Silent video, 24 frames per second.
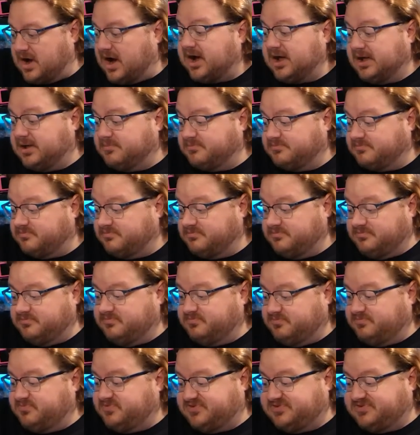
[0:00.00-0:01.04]
I am
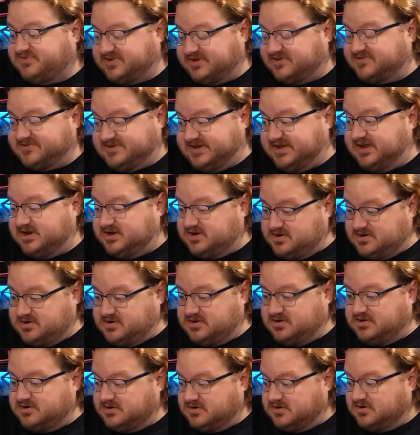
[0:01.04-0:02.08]
16
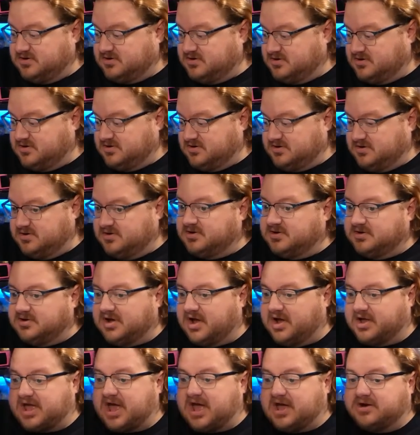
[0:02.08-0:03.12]

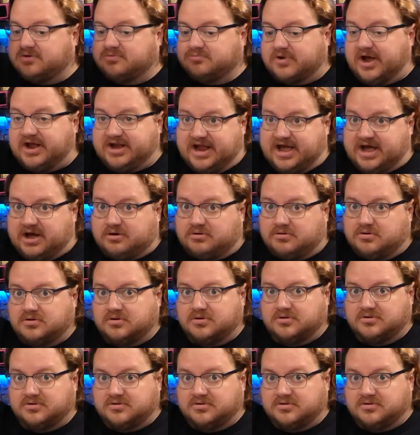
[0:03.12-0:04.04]
again right now.